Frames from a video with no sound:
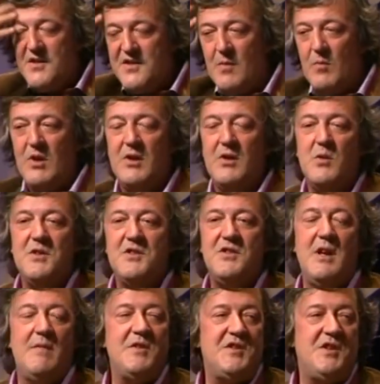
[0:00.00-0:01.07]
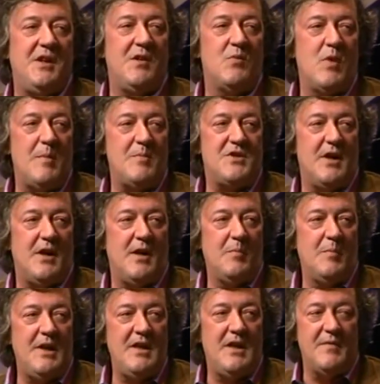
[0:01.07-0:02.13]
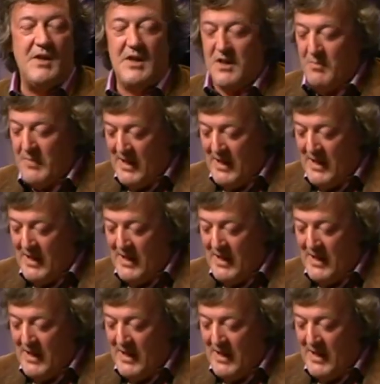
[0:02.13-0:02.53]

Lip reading: someone who has never seen a reptile being given a